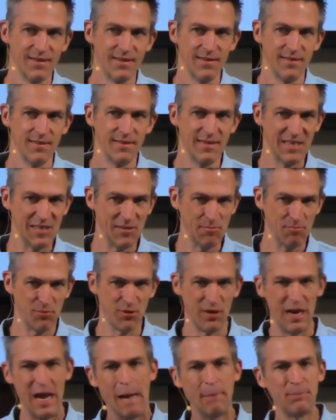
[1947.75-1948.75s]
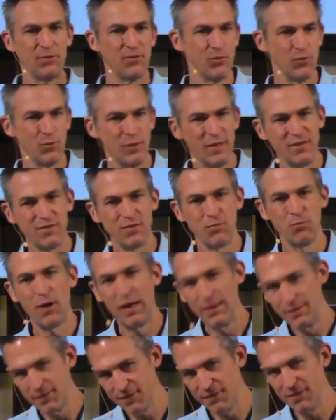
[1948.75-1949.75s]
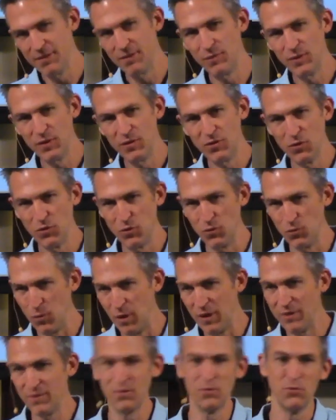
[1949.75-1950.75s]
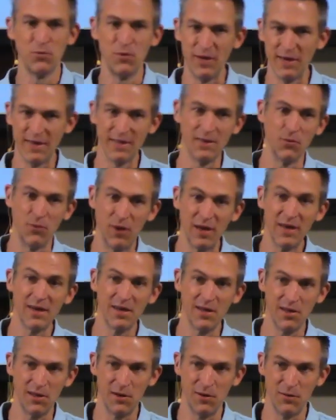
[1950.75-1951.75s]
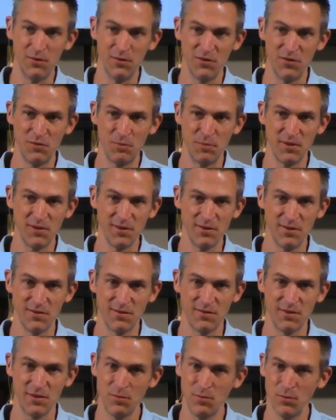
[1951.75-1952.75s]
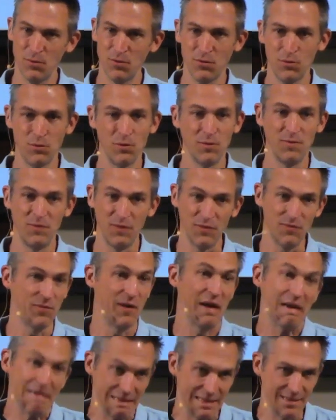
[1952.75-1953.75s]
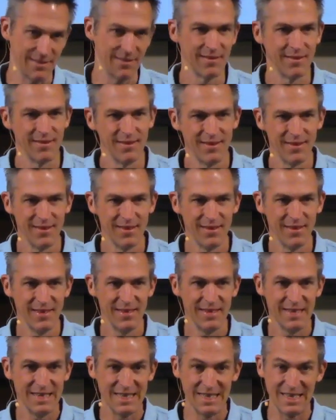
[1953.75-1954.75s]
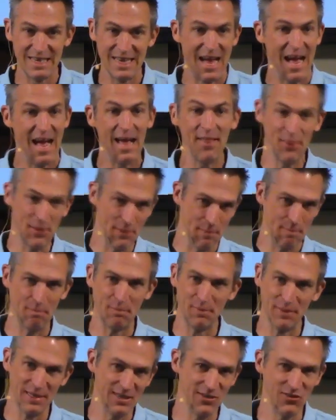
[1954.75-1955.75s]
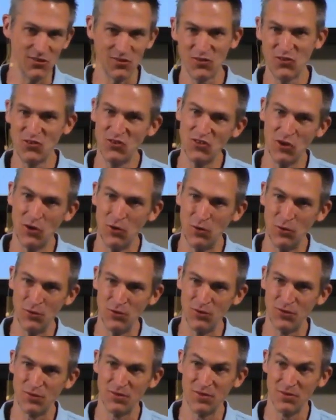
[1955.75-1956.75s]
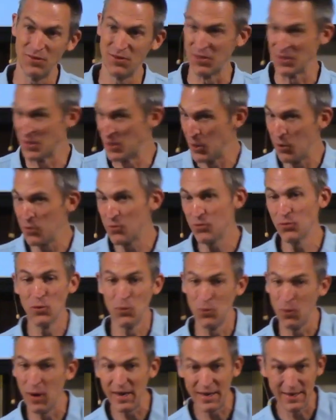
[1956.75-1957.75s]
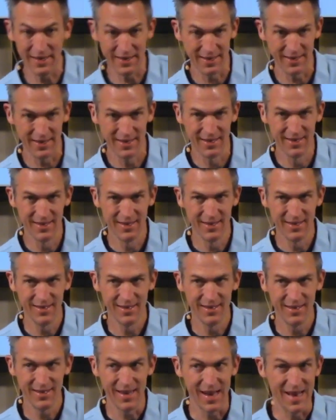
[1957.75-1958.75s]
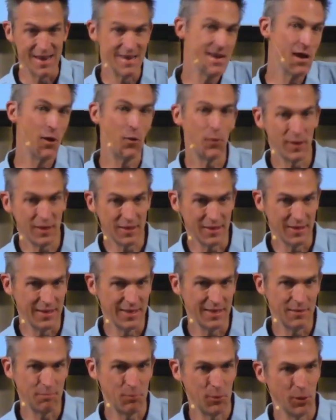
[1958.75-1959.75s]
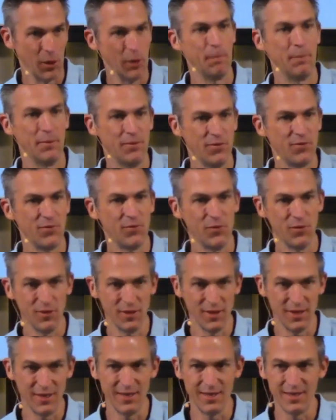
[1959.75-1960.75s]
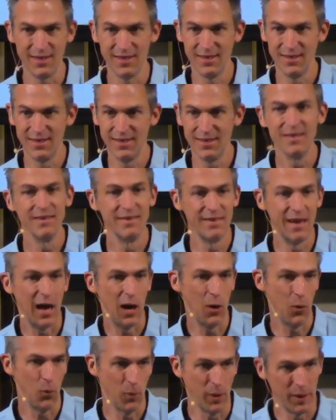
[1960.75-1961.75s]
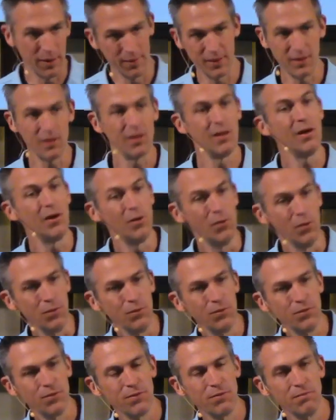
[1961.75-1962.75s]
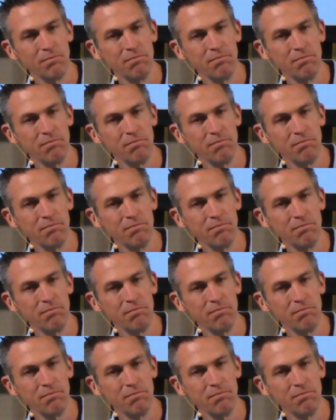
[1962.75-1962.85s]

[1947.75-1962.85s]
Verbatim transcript: then perhaps the reason why this individual wasn't wearing the wedding clothes is because he was sort of defiant, and he had them, but he just chose to go to a wedding and knowingly, purposefully not wear the clothes.